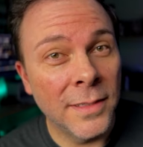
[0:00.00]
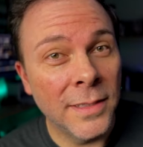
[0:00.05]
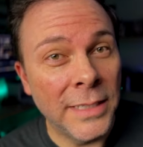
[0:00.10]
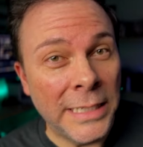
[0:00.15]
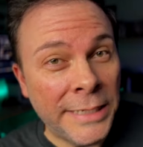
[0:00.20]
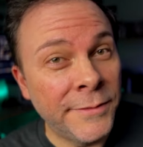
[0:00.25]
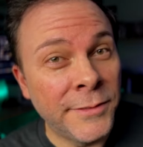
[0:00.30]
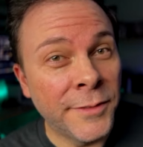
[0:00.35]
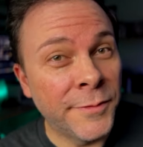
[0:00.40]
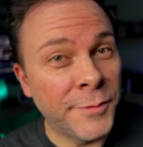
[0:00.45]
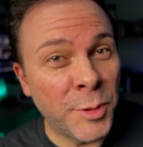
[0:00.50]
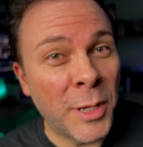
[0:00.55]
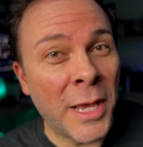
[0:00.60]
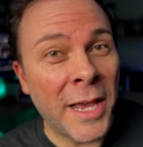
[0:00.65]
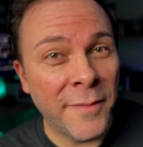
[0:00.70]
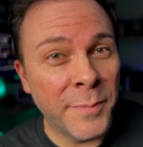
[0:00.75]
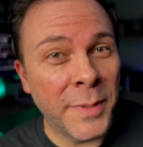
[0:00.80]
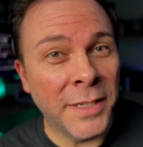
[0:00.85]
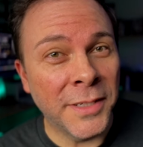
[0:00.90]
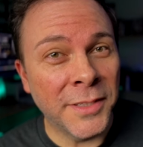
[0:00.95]
even if you
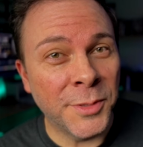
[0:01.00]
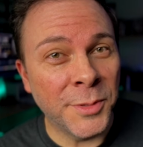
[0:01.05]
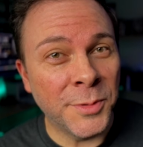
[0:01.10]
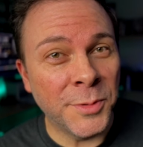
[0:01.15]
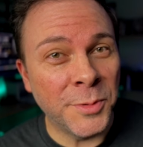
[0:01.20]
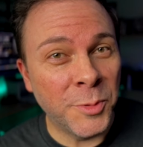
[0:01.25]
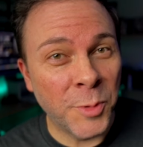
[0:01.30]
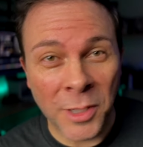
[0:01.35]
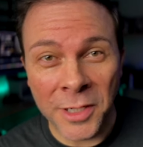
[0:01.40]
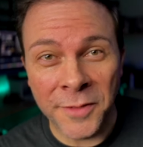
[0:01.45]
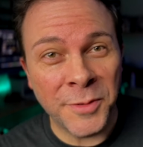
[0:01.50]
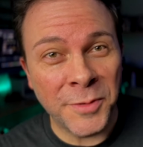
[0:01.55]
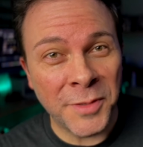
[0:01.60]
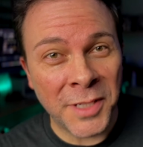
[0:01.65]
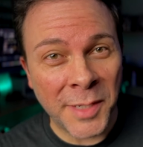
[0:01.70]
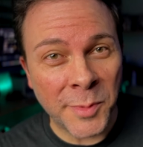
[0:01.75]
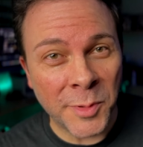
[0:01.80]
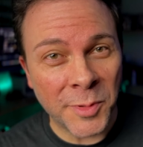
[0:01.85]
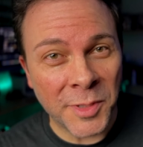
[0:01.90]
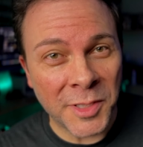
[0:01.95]
have been to quite a few
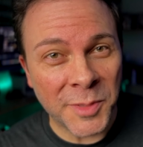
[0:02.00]
table reads